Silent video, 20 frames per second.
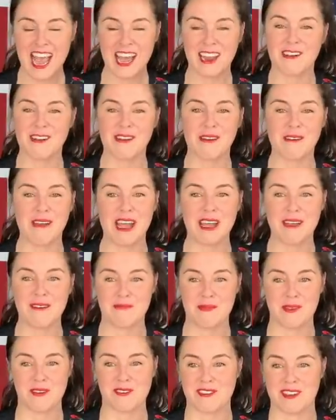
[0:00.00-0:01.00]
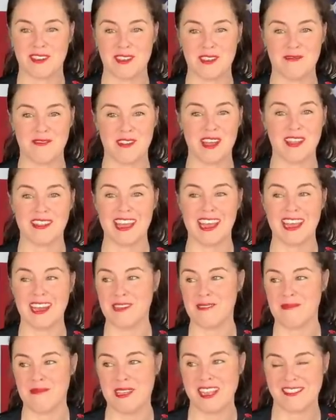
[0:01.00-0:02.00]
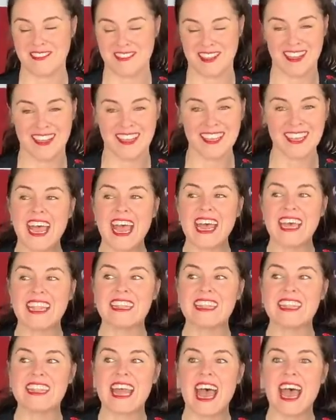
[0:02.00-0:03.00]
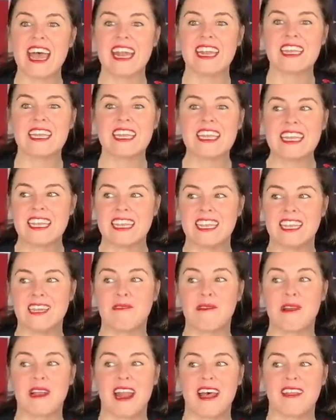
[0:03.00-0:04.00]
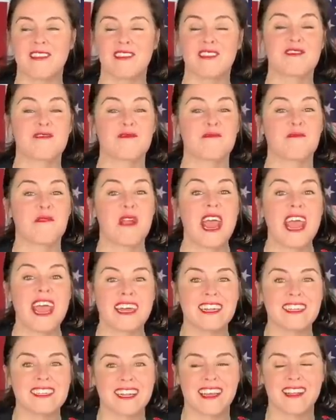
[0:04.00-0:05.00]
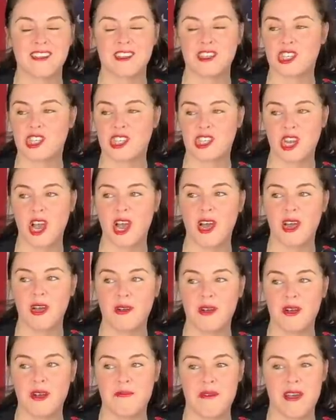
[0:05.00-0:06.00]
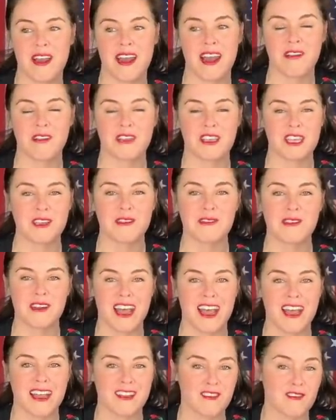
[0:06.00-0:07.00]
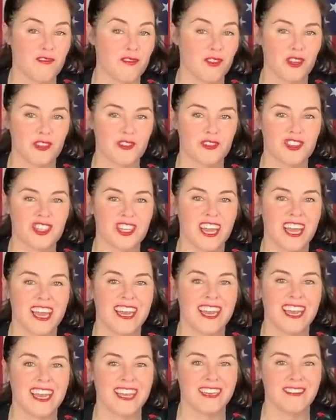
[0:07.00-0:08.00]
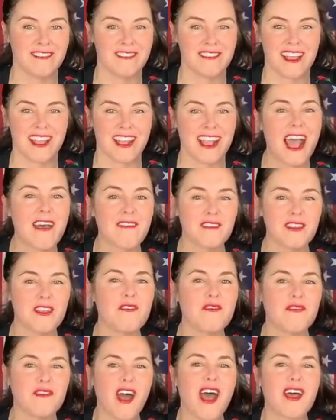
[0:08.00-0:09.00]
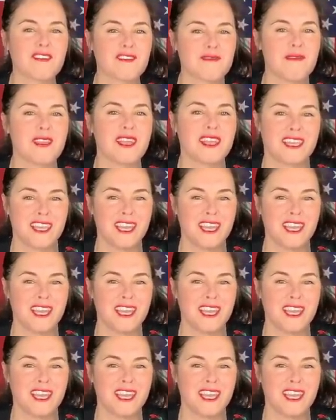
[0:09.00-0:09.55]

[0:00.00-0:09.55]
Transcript: I don't know why I personally found that amazing. And then he went on this rant on his show about how QAnon is full of shit. And he was like, oh, you've lost me,